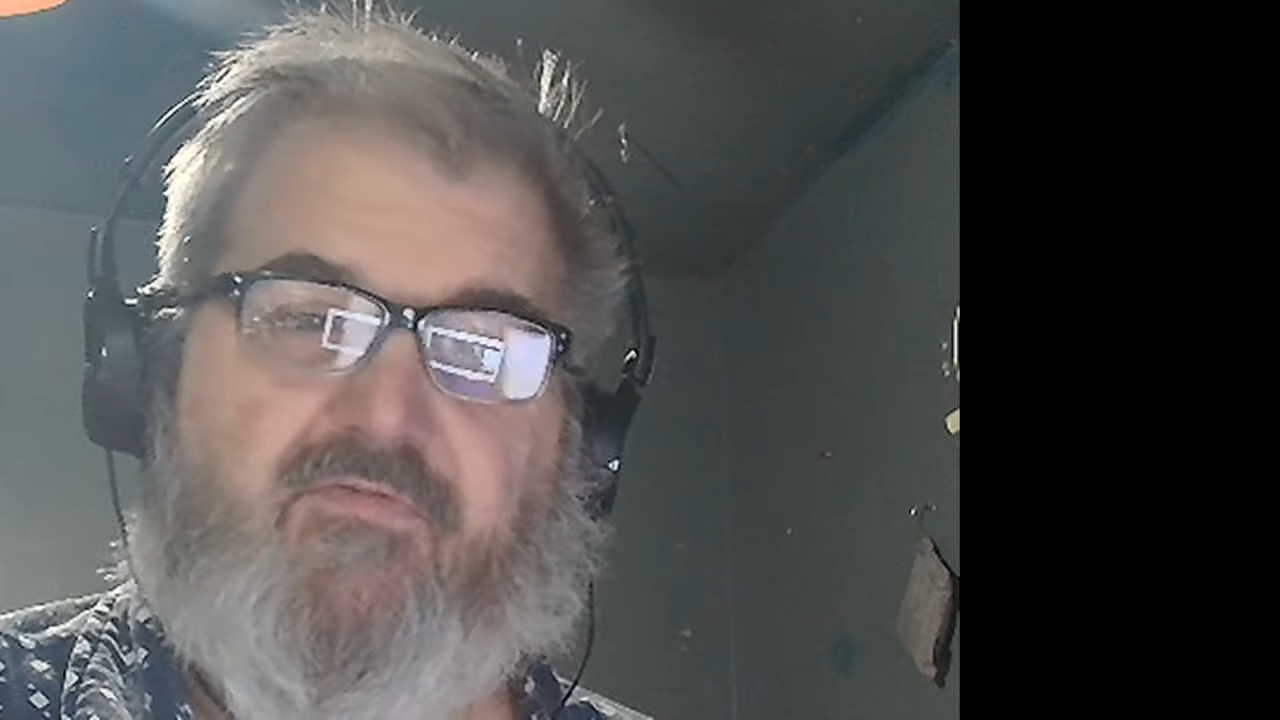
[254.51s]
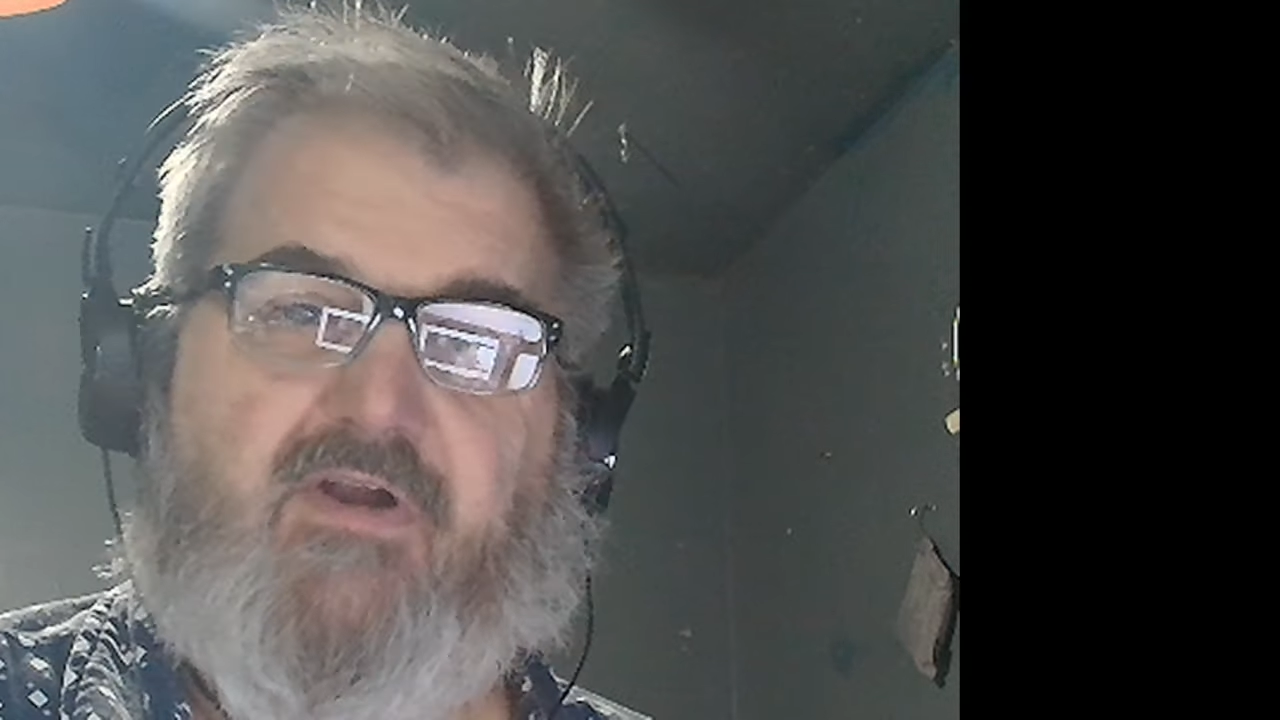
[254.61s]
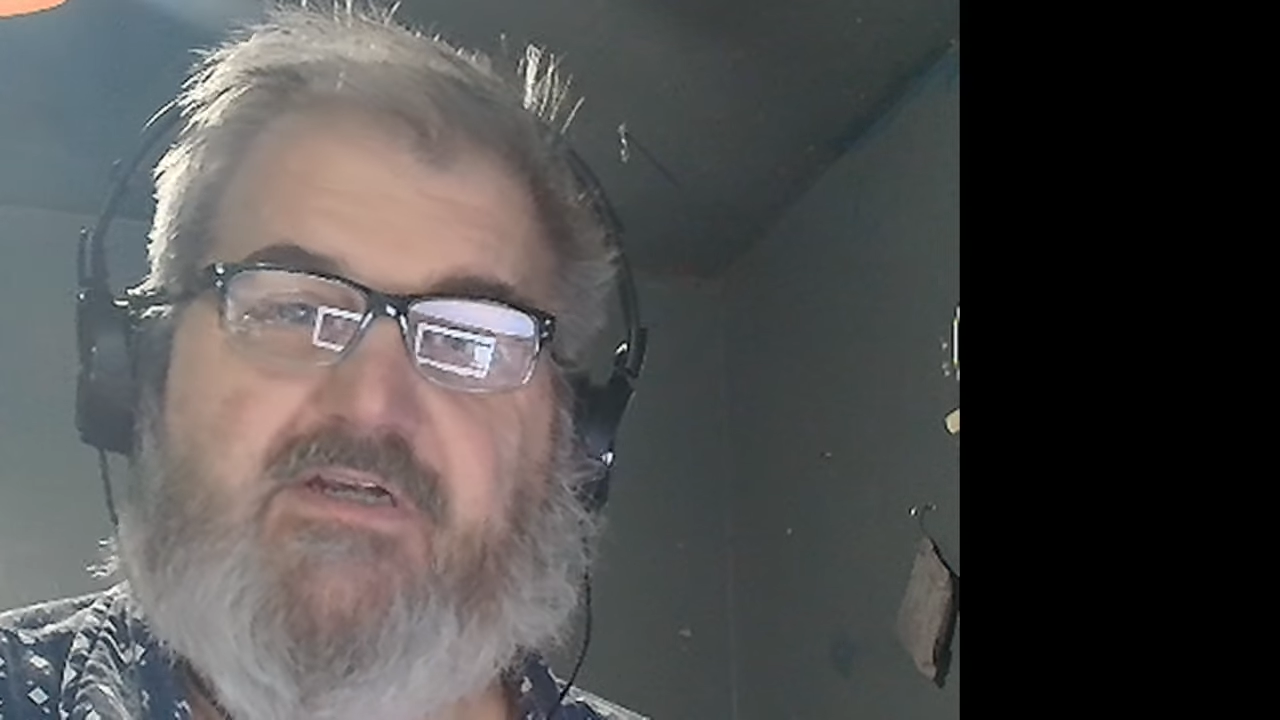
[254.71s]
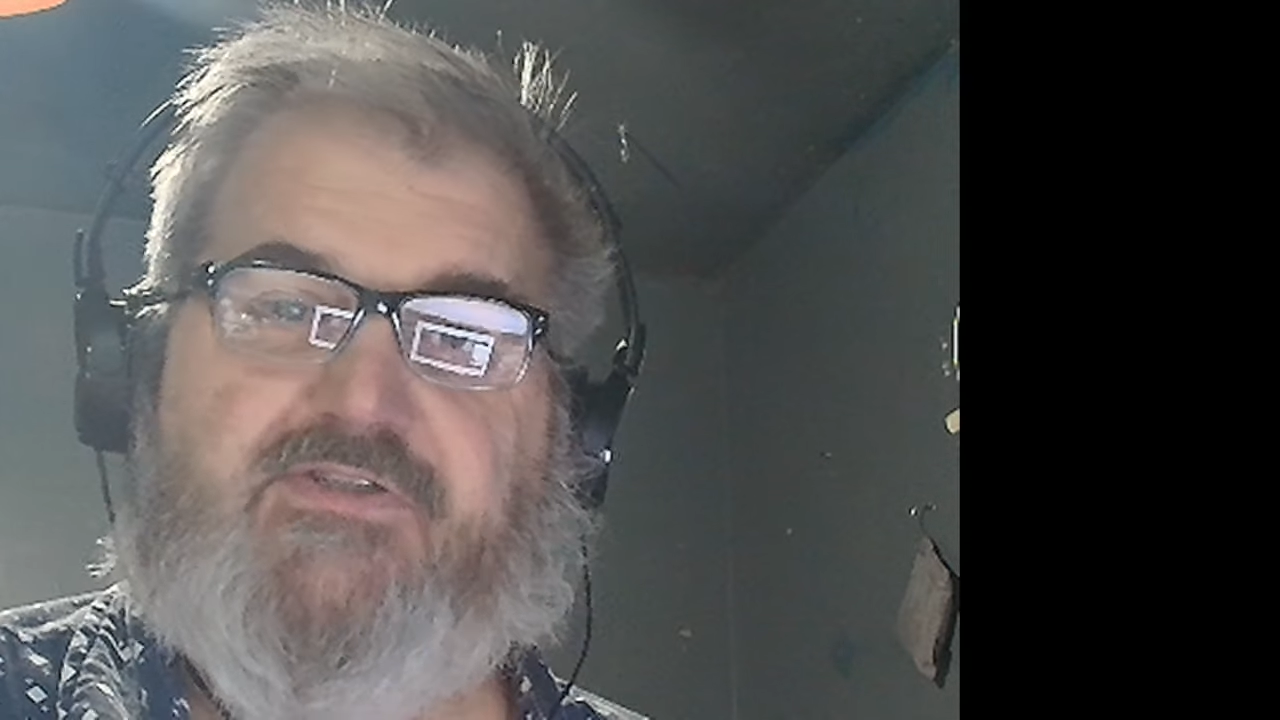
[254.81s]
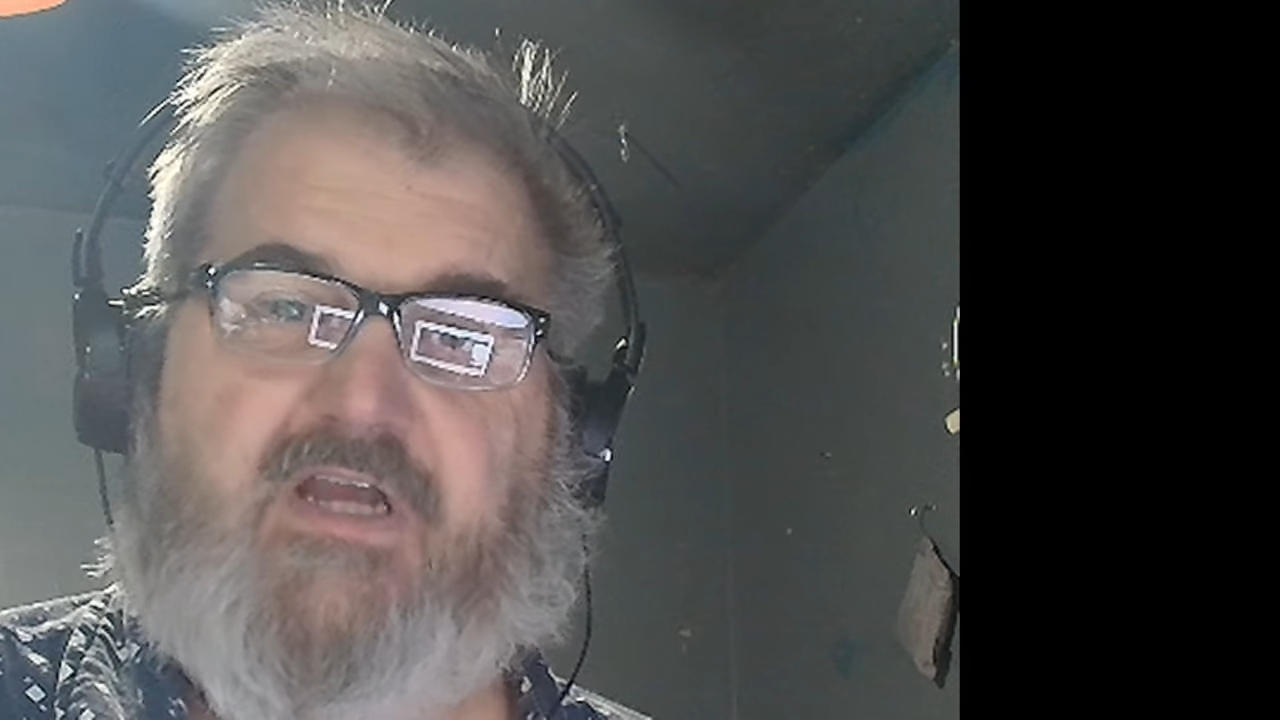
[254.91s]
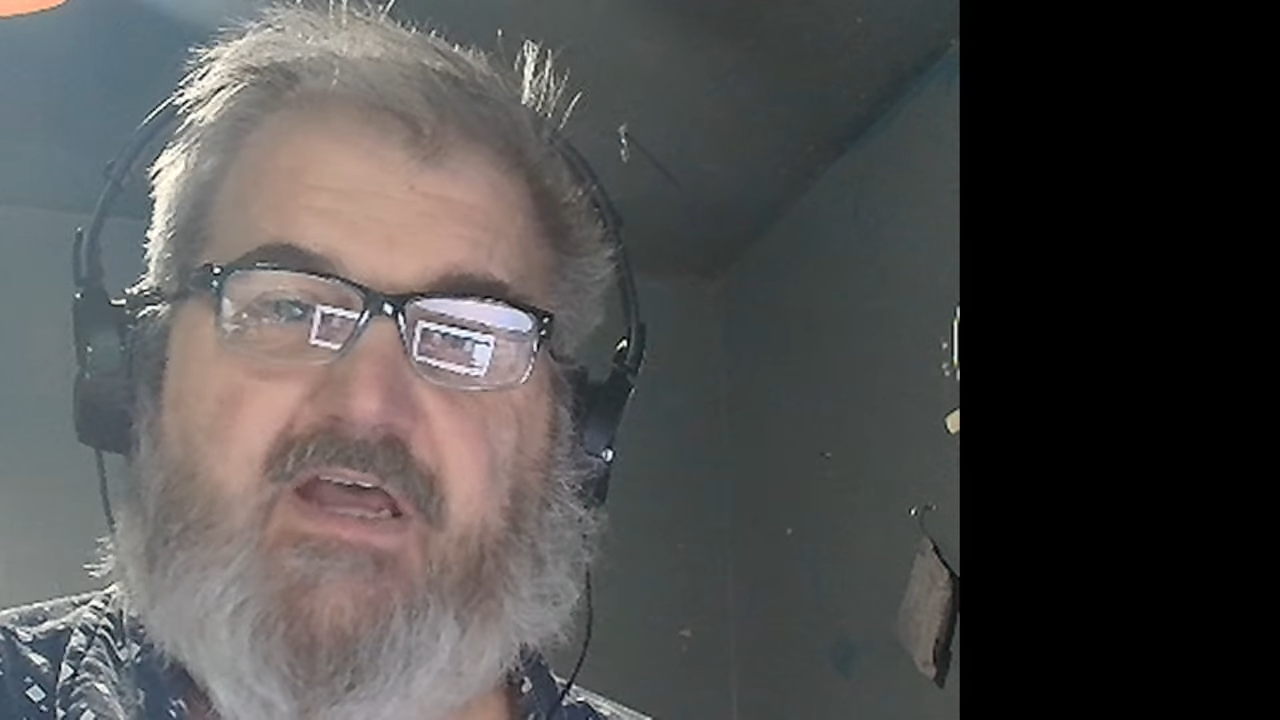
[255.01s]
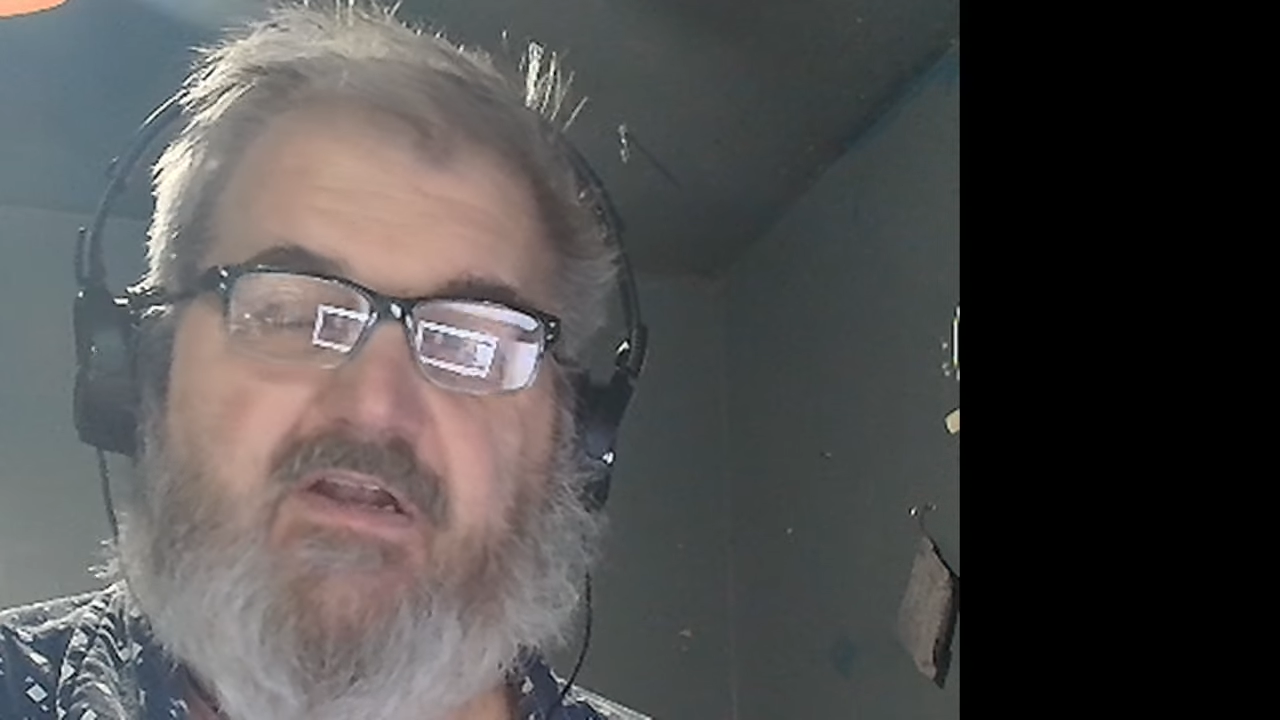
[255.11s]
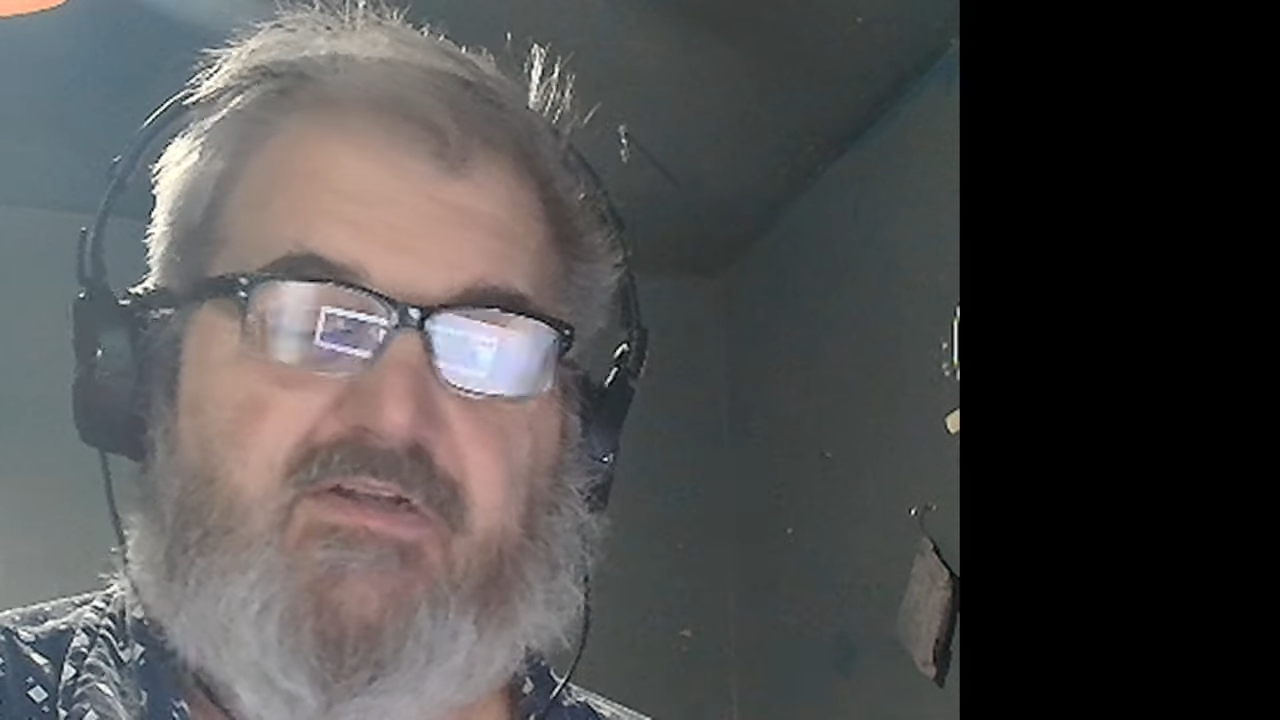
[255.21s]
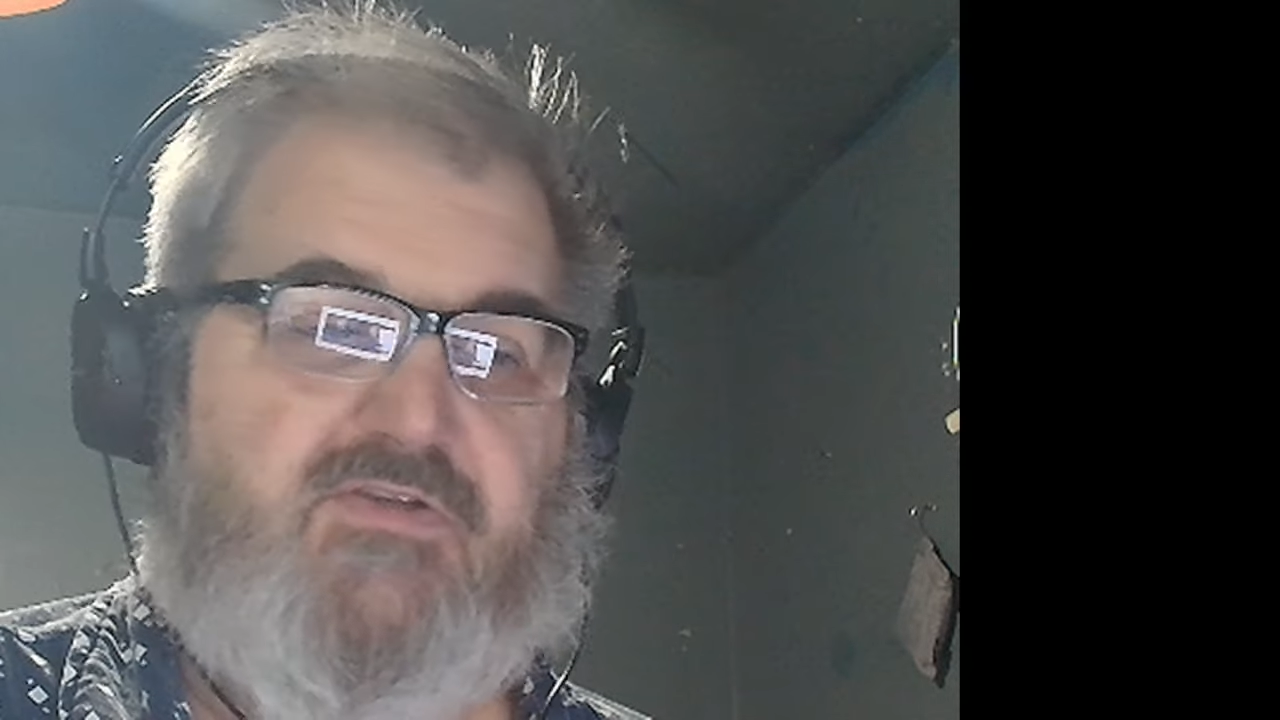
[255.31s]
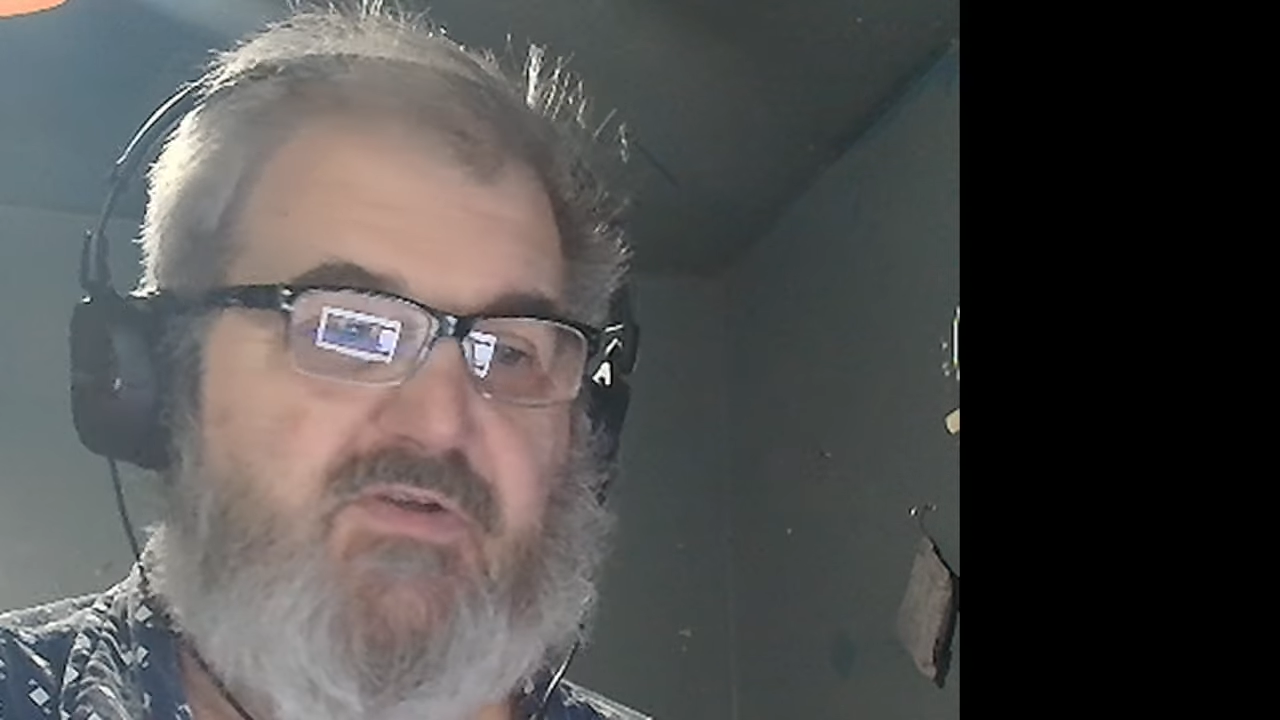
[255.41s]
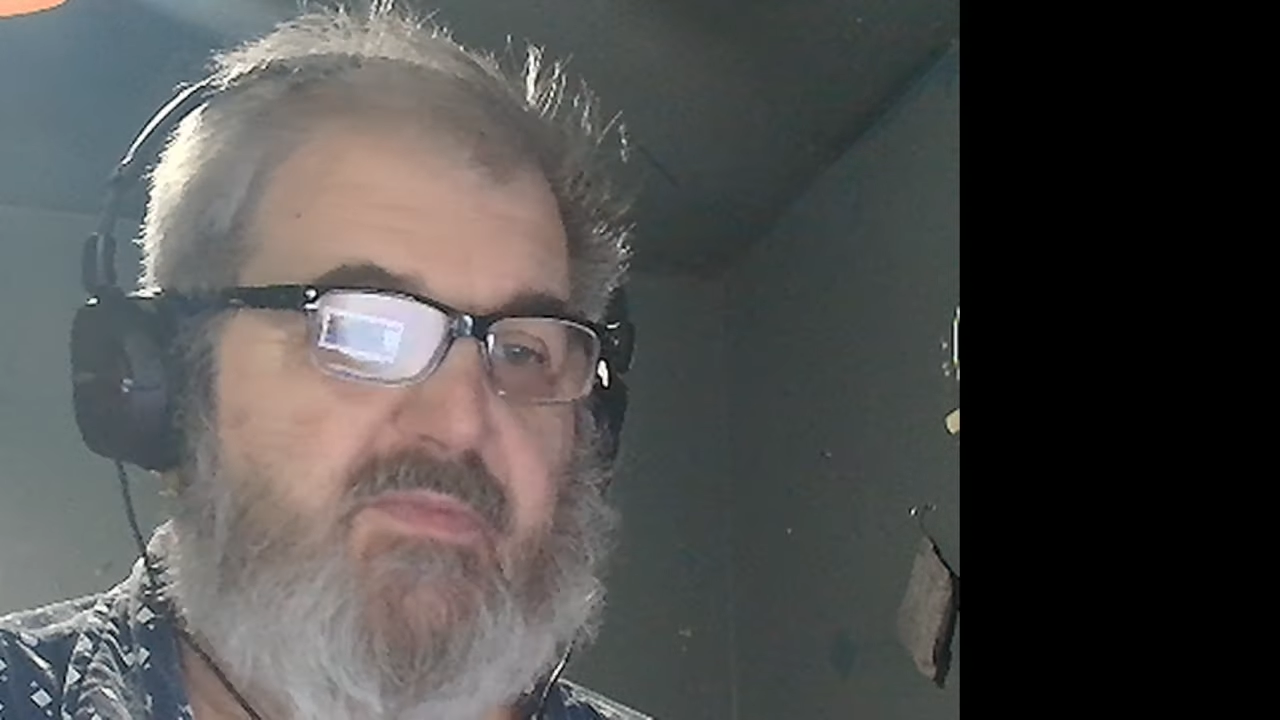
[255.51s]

ruckshot on too